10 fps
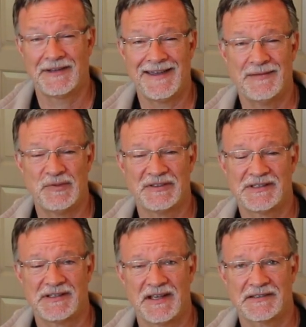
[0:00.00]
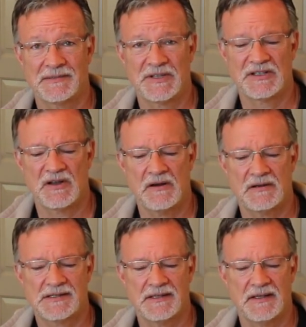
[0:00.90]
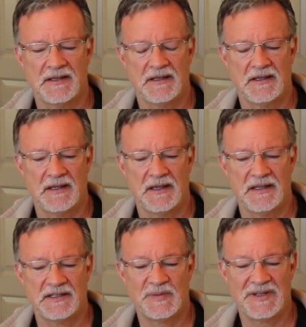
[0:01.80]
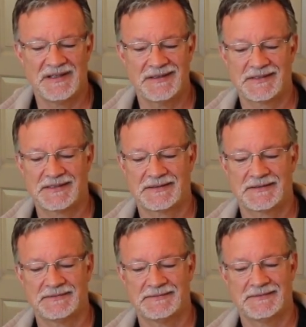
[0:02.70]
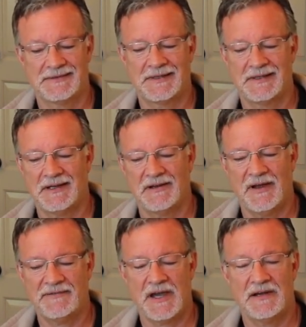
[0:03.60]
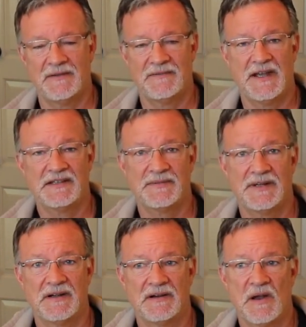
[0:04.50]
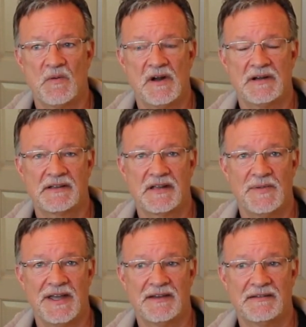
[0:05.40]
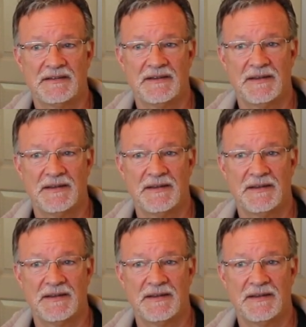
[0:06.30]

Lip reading: guy that builds the custom guitars, is because, you know, I've got an investment here and I want it to come out.